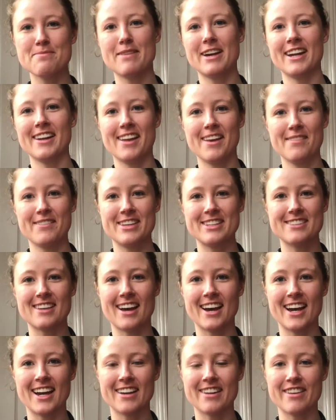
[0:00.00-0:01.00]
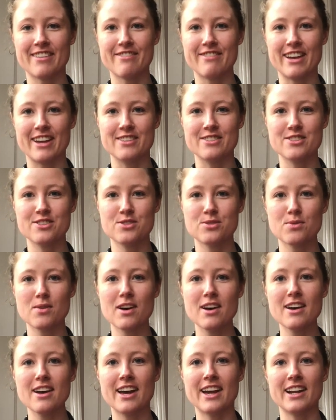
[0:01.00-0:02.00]
my name is Heidi
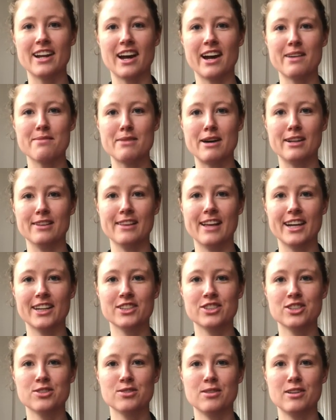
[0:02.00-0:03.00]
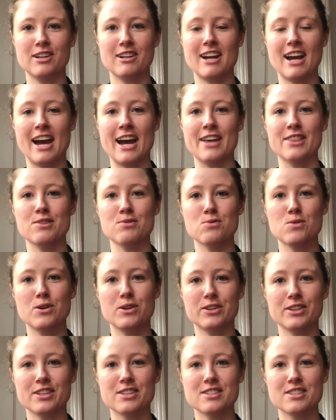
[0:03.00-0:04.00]
Swaagh and I'm a lecturer at the Royal
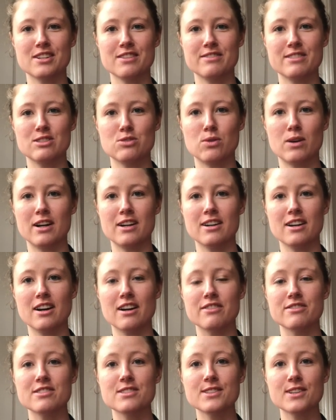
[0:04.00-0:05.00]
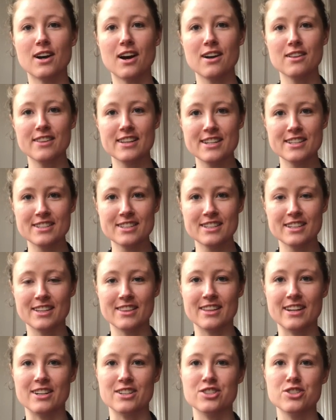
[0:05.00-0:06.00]
Conservatoire of Scotland
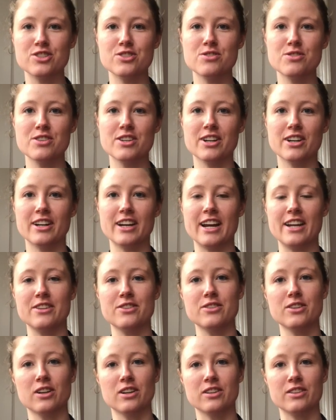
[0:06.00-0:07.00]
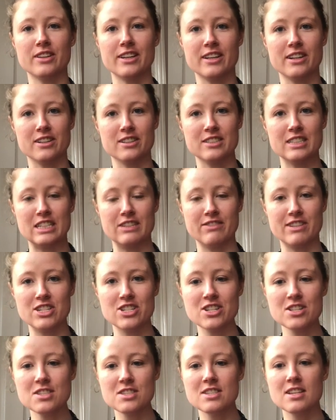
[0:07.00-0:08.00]
in their junior and earlier
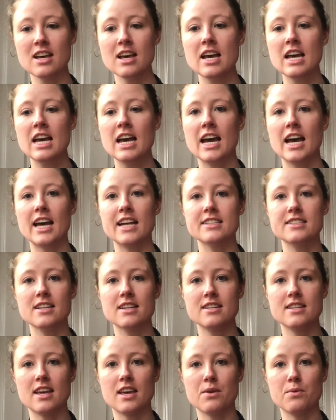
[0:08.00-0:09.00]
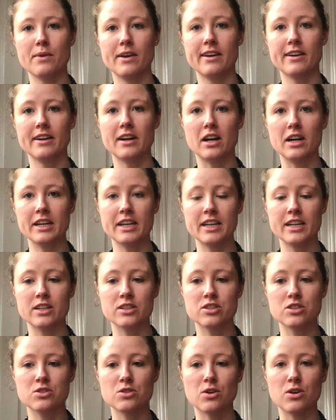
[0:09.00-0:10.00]
divisions. And today we are here
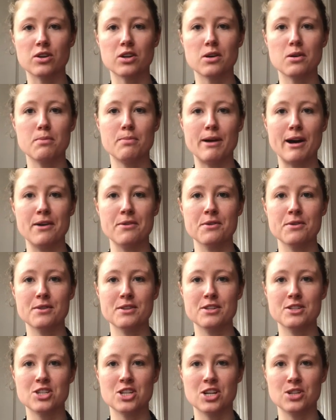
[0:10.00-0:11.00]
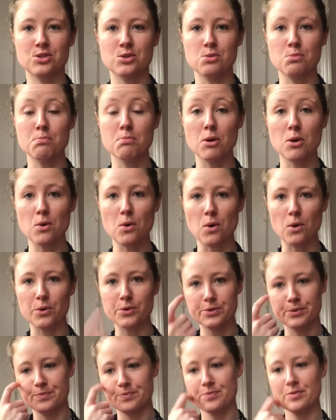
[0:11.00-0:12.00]
to talk about the cello bow hold.
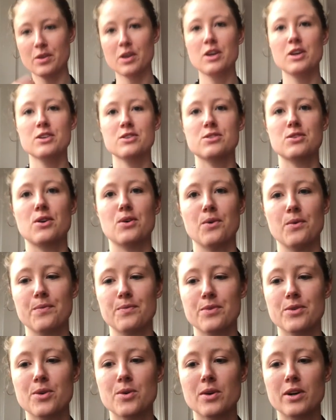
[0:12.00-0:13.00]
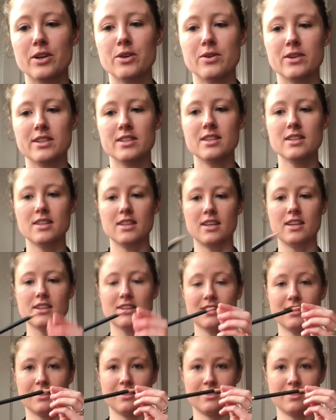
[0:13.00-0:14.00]
So you are going to need
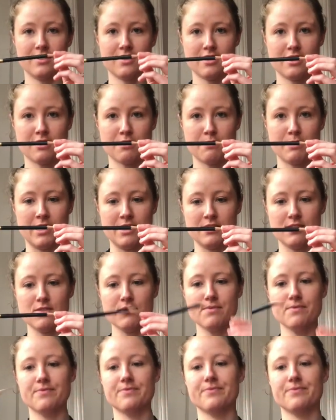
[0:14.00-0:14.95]
a pencil